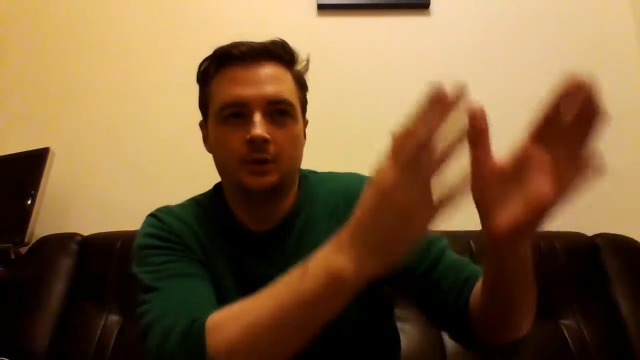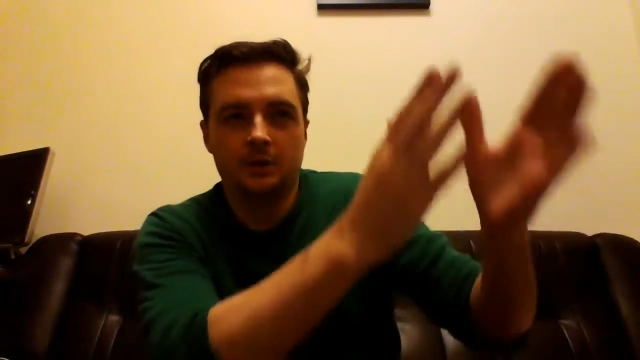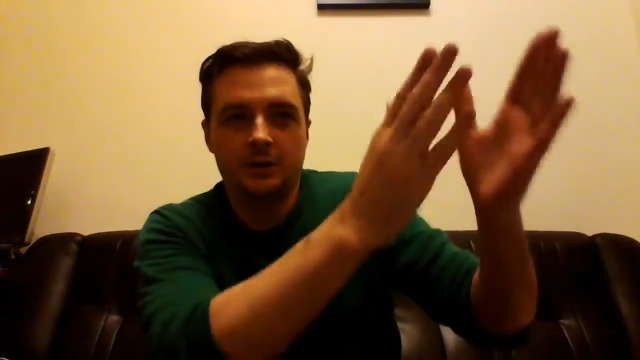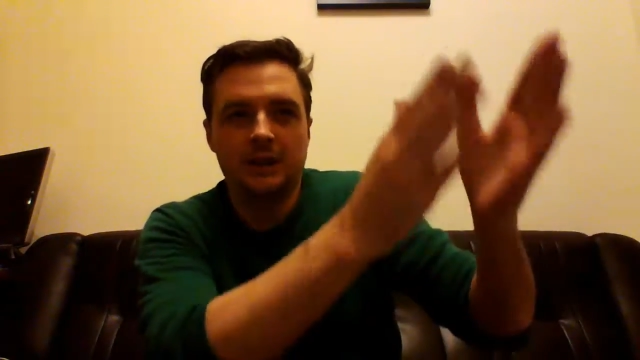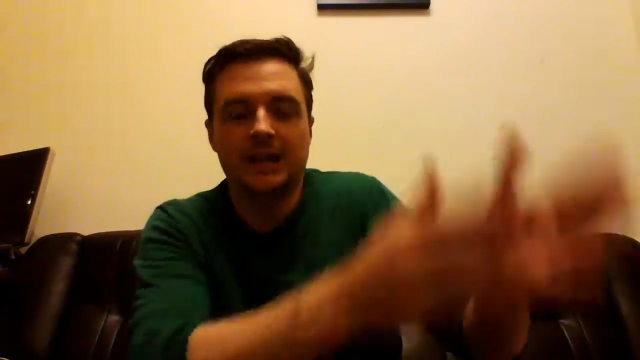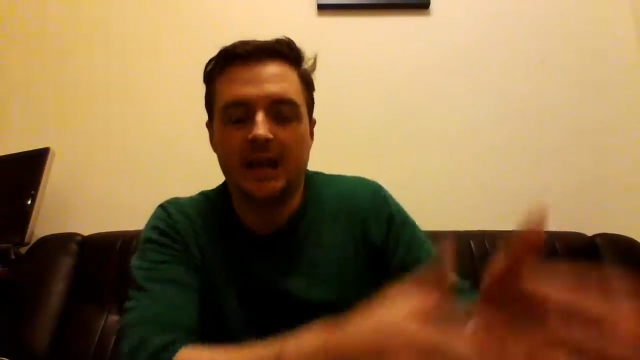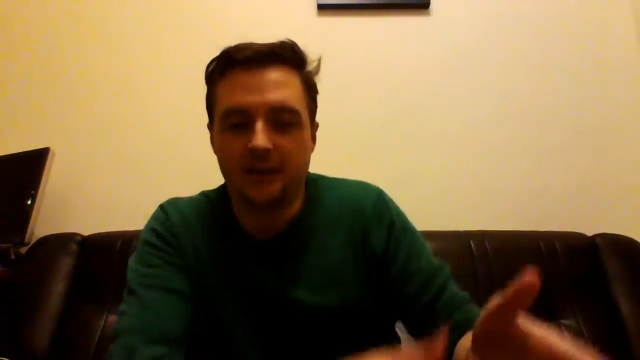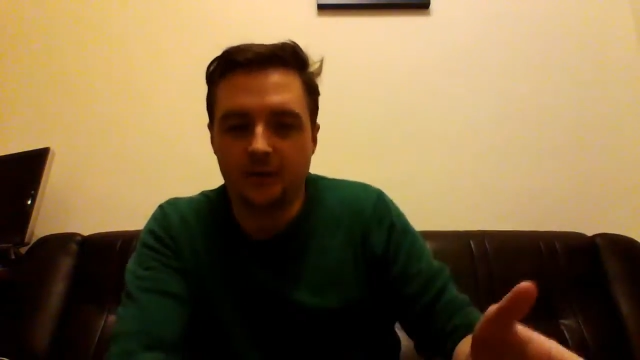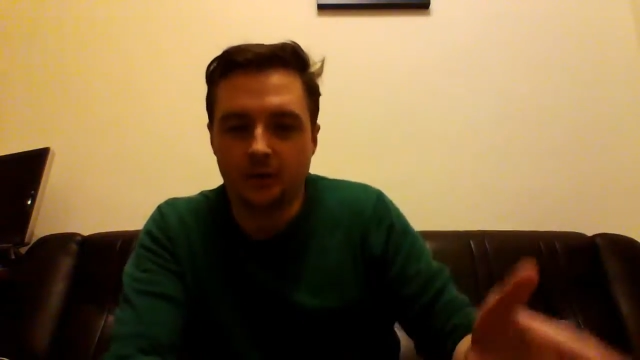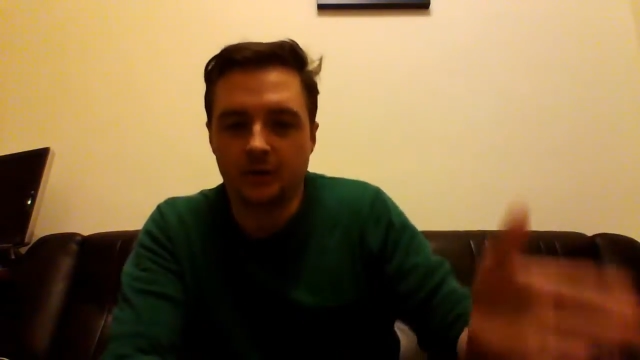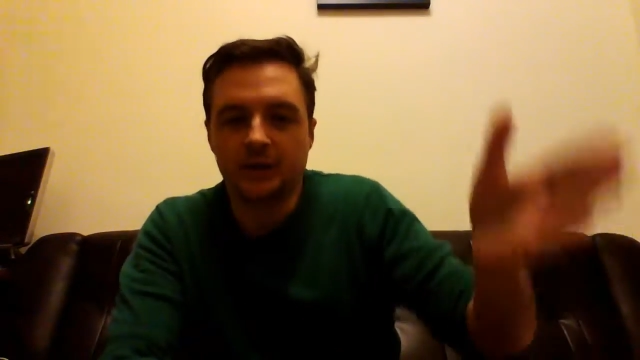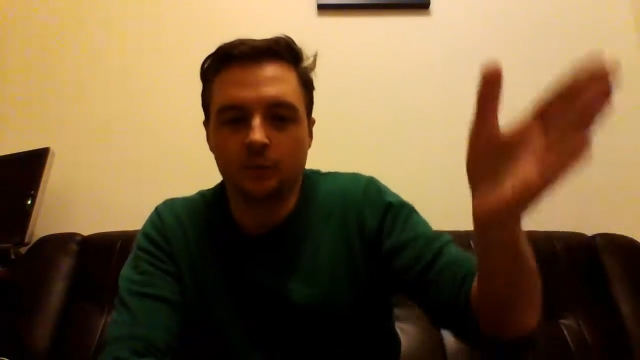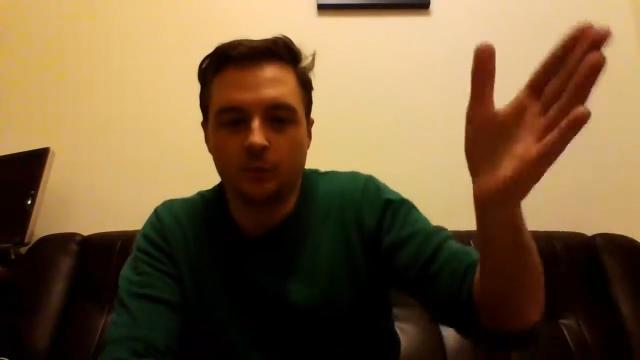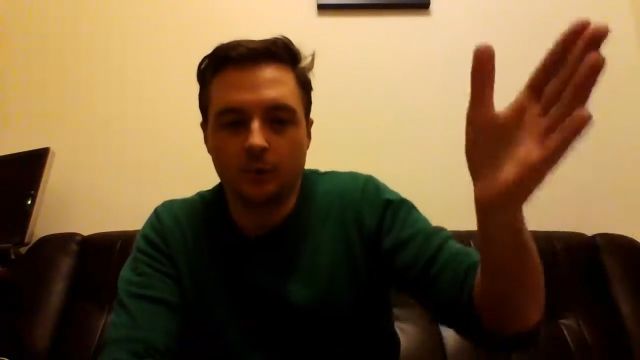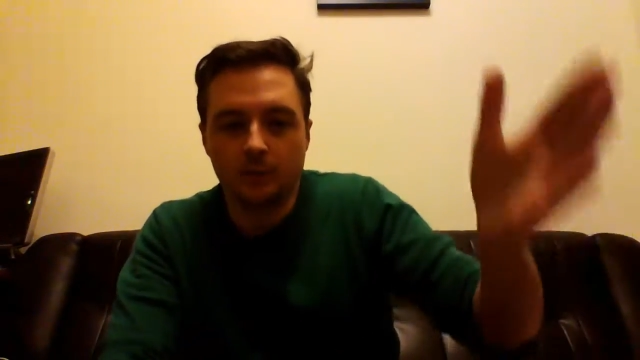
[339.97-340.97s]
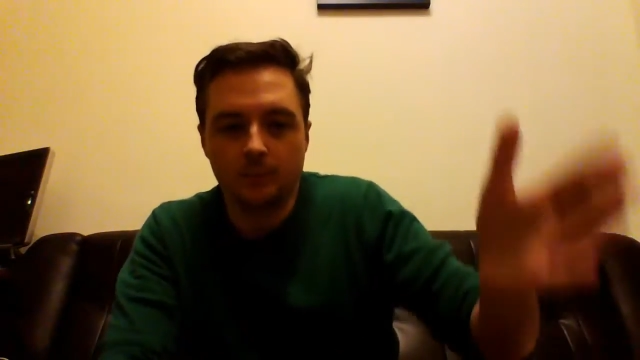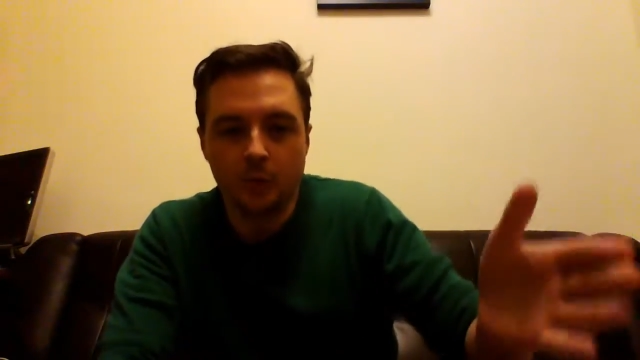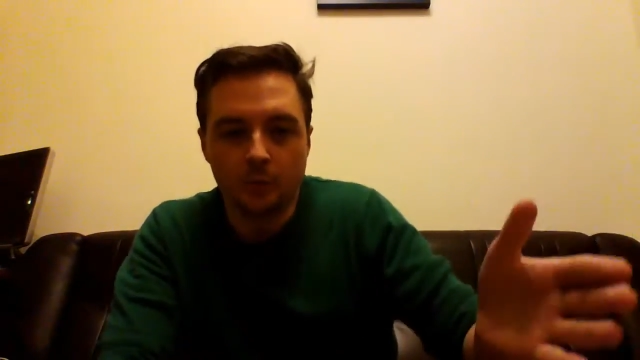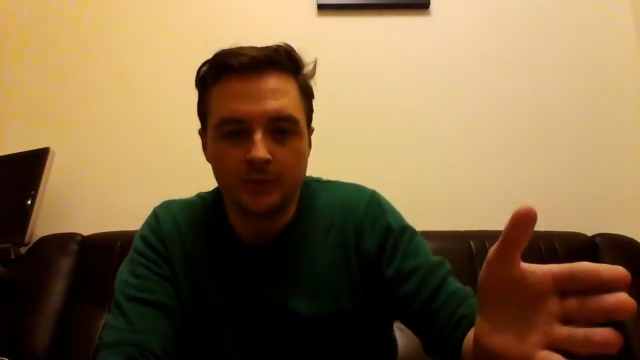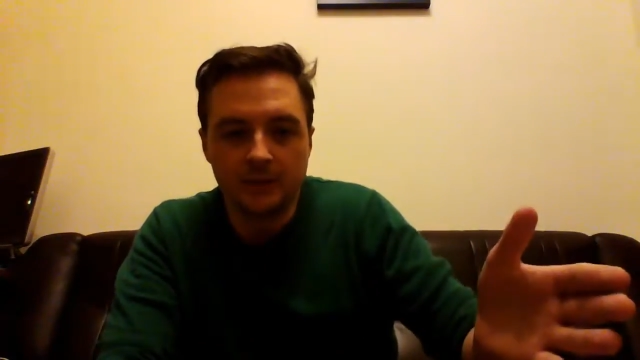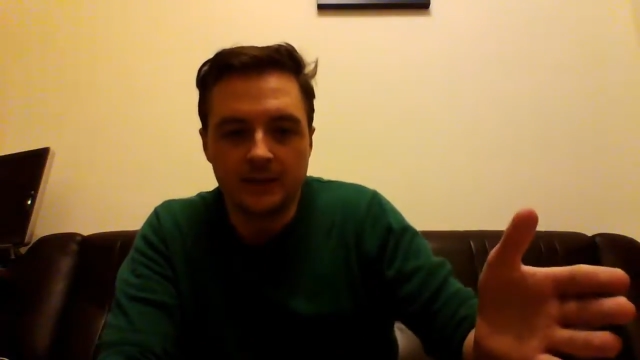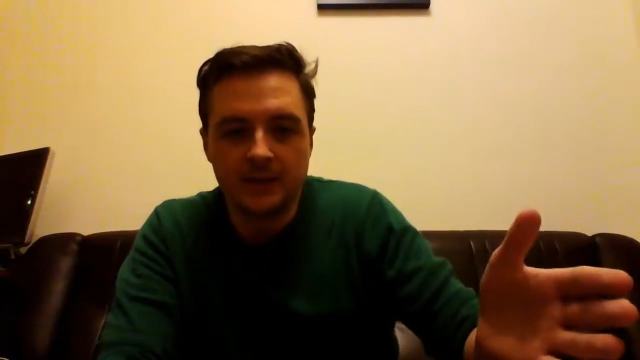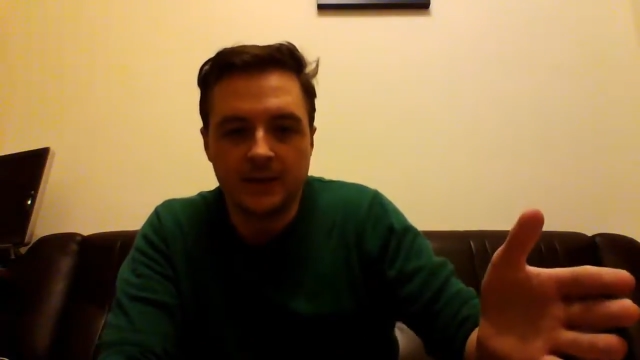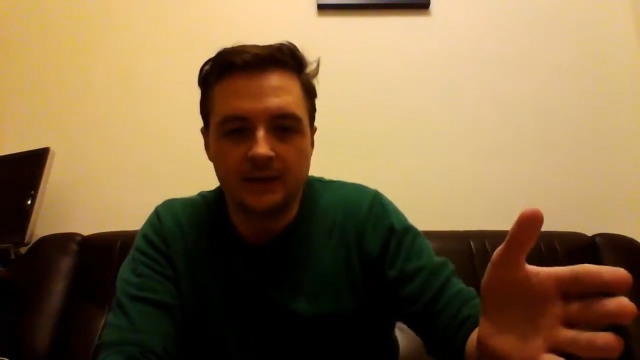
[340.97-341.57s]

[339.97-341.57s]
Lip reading: together in one moment,